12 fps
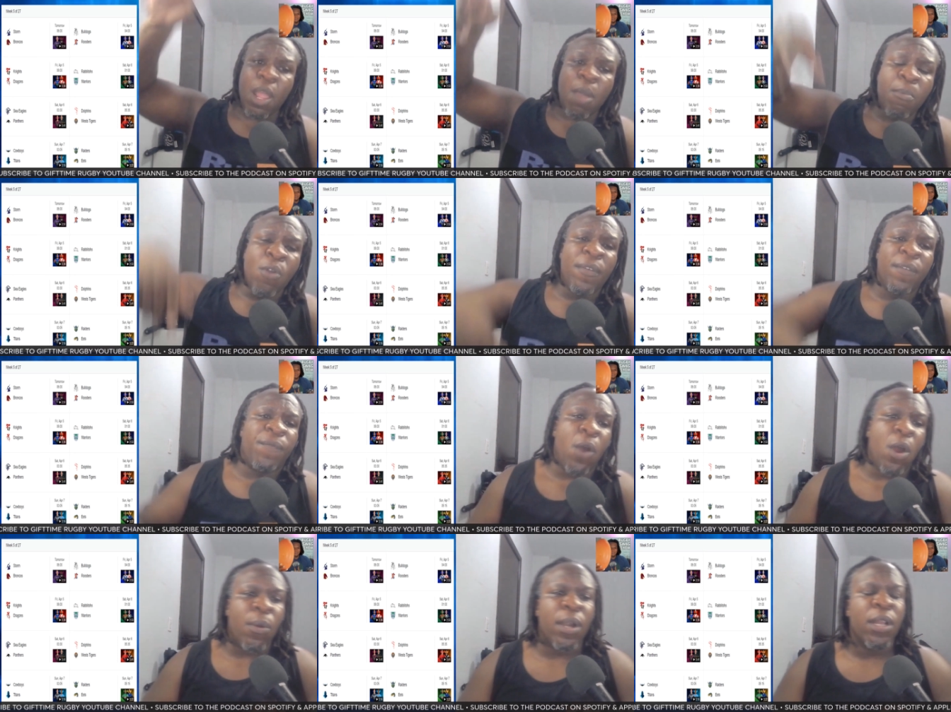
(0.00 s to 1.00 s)
Moving
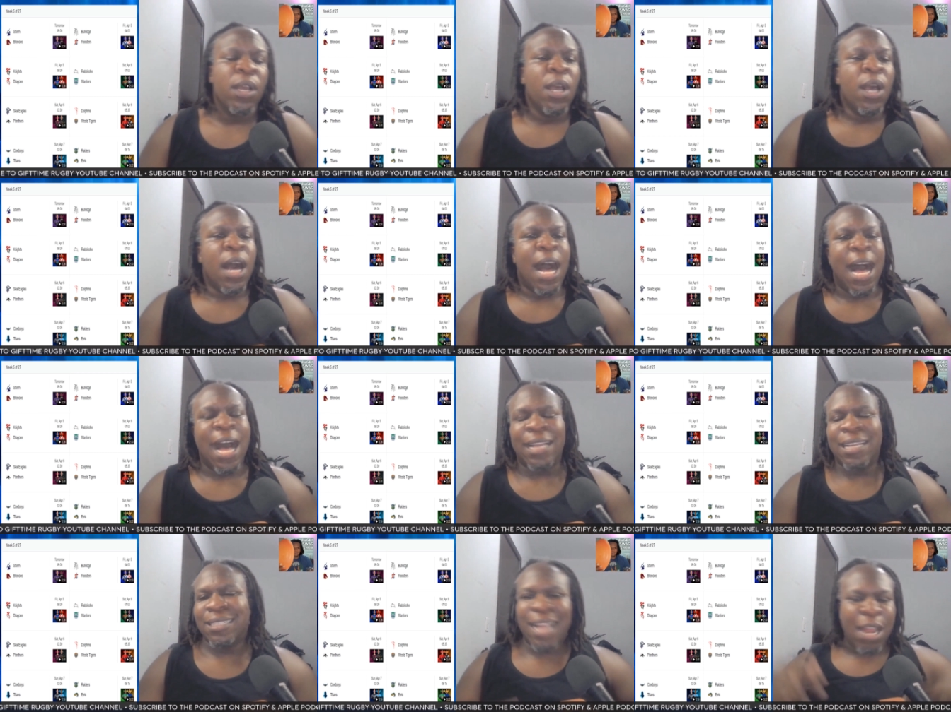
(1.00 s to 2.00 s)
forward,
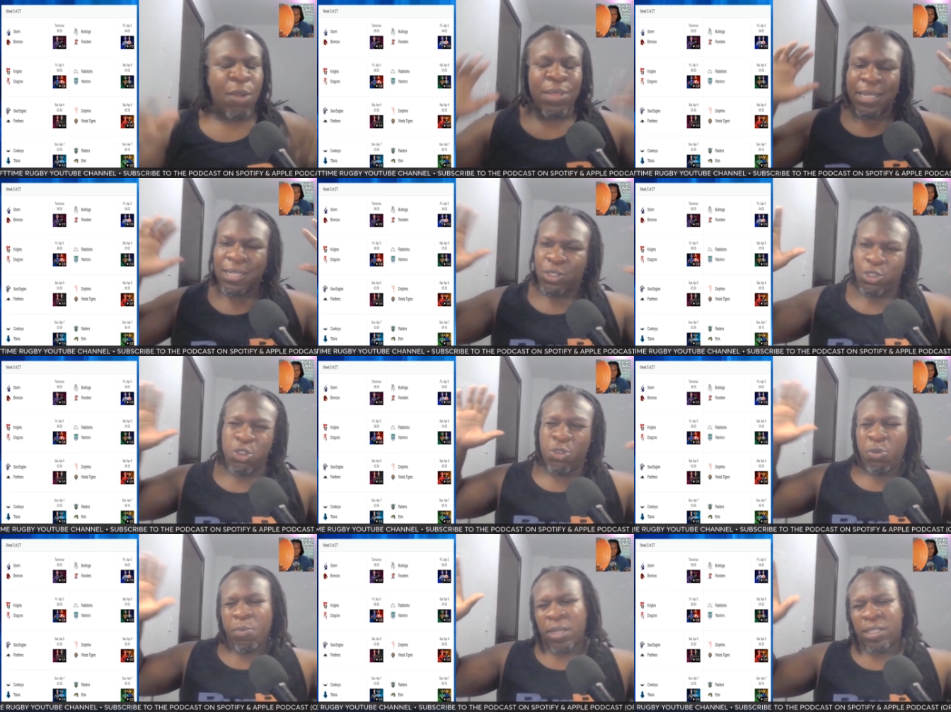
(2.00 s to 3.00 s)
because uh, I don't think there's too
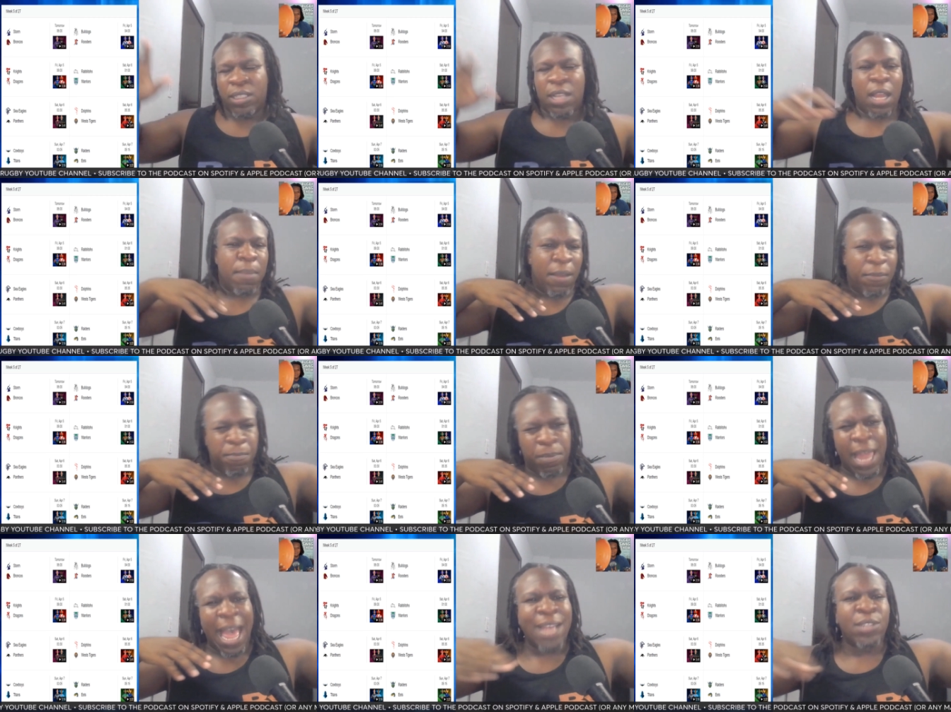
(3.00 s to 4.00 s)
too much to talk about
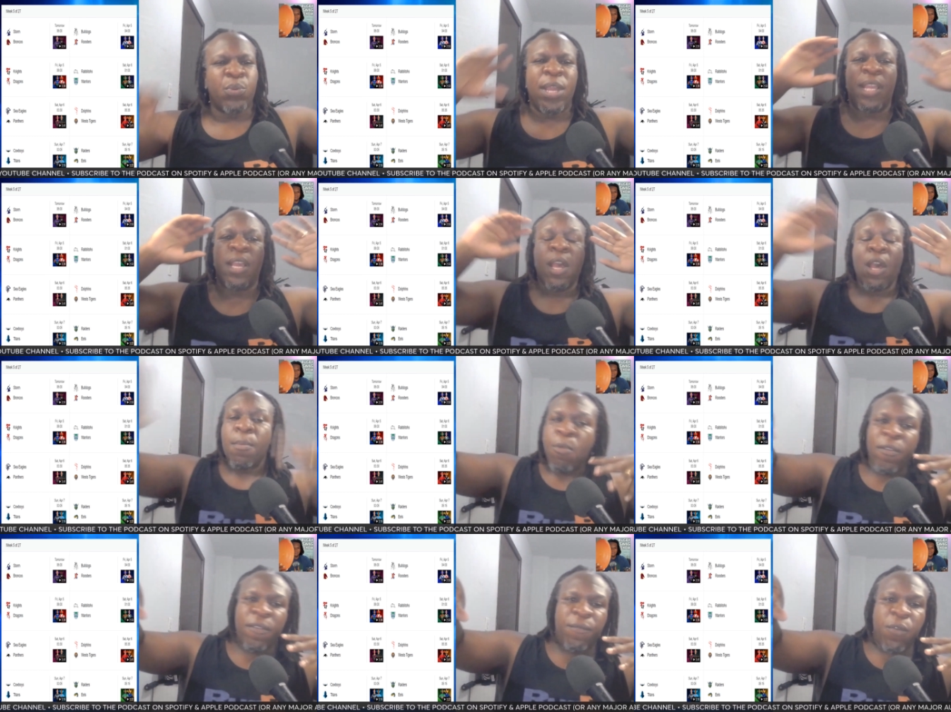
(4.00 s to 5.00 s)
last week.
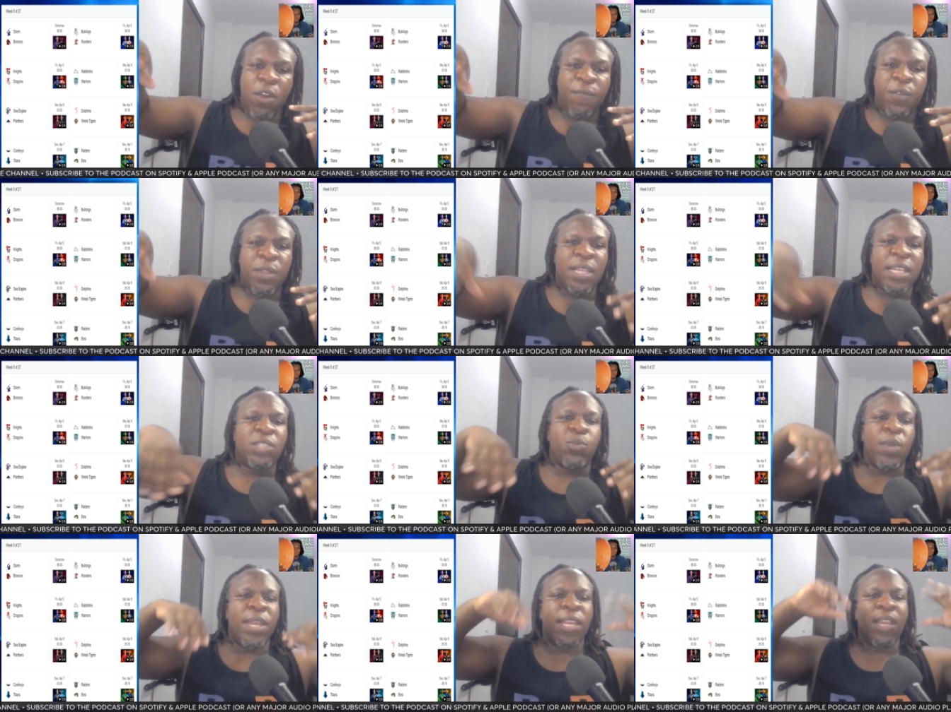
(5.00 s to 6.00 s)
Moving forward for this week,